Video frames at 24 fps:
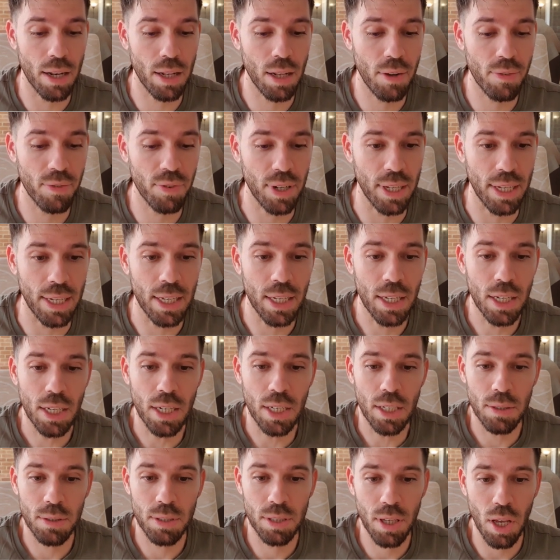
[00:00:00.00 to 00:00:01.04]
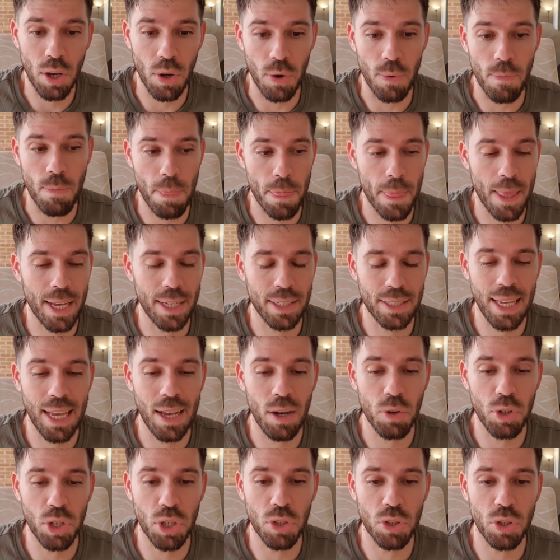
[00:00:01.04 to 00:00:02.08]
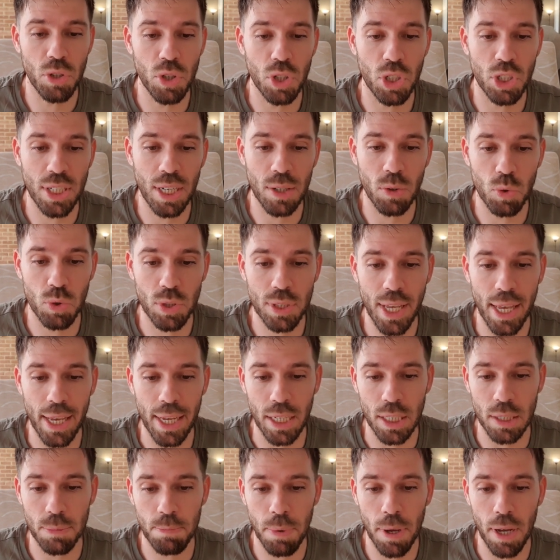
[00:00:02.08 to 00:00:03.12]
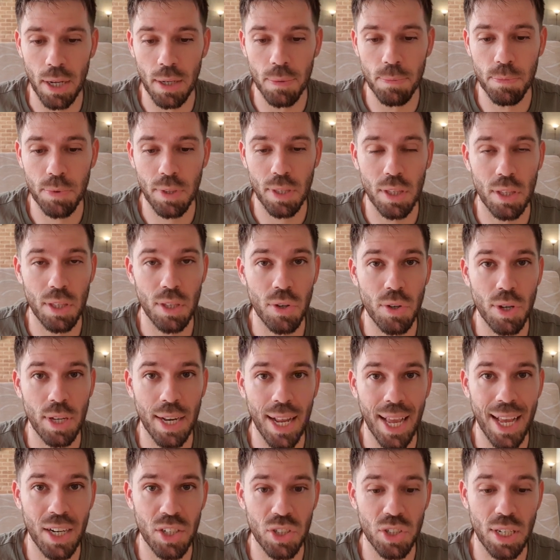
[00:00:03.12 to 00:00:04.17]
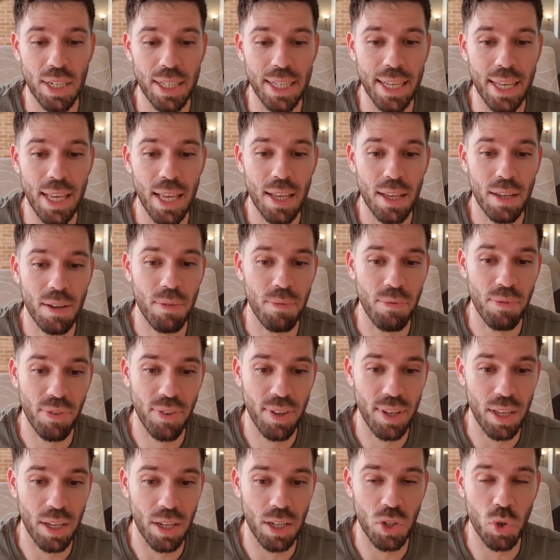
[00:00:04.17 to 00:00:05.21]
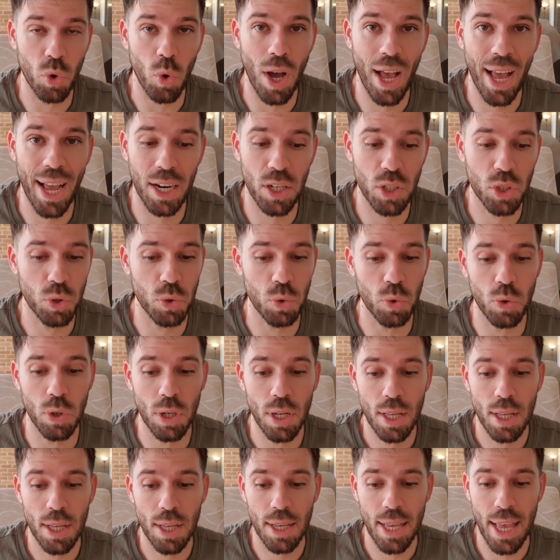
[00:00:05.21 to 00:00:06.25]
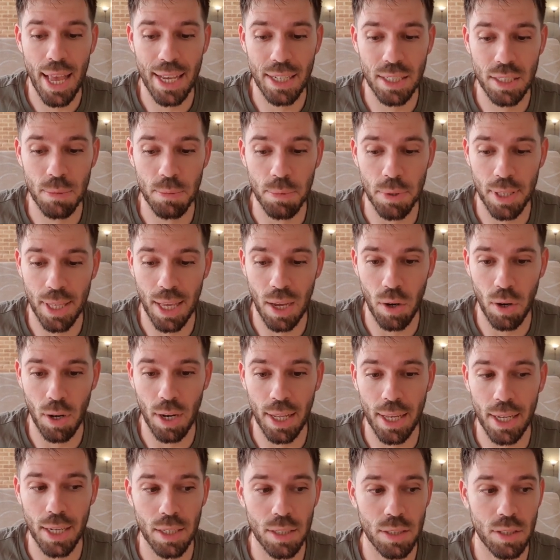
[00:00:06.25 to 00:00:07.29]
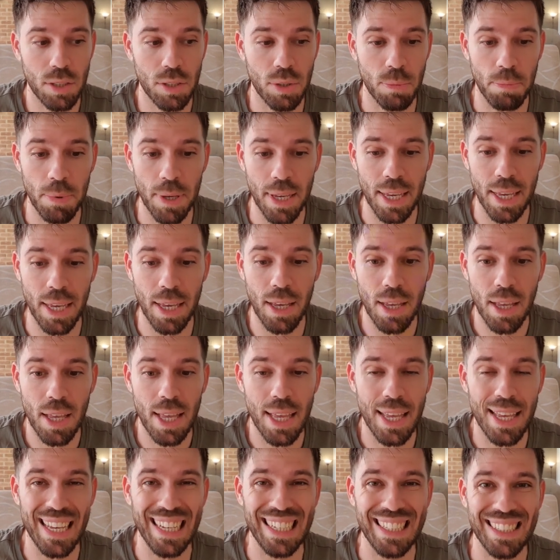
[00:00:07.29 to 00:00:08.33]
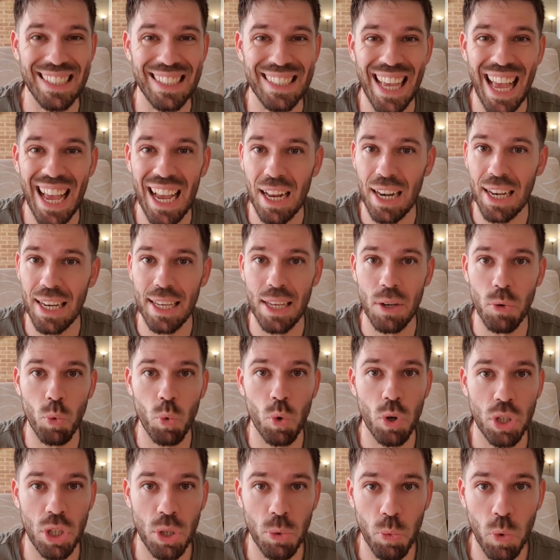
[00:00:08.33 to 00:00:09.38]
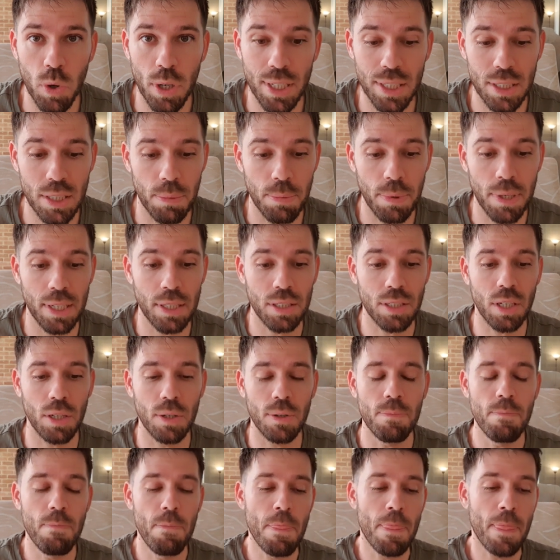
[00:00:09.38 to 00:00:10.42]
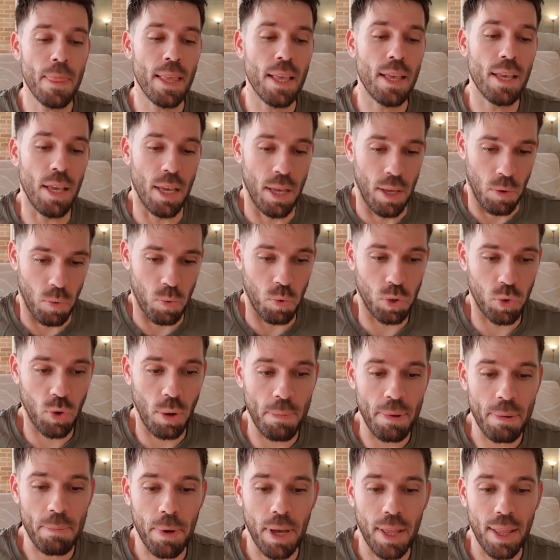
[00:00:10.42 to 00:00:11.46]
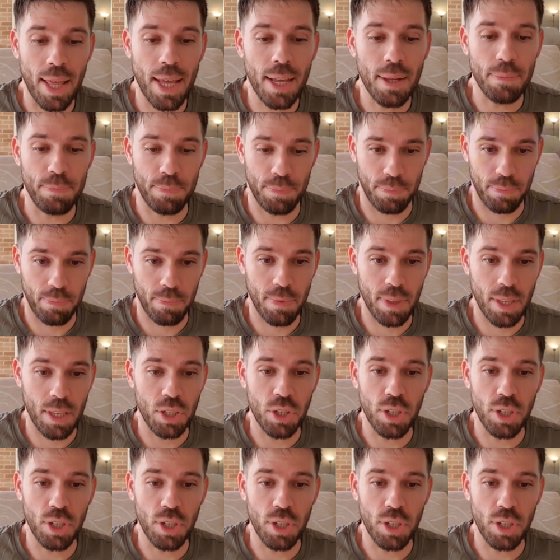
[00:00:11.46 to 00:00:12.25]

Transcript: Lovely. So that's how you do your general settings, but you can actually configure your actual estimate calculator to be exactly what you want it to be. So what do I mean by that?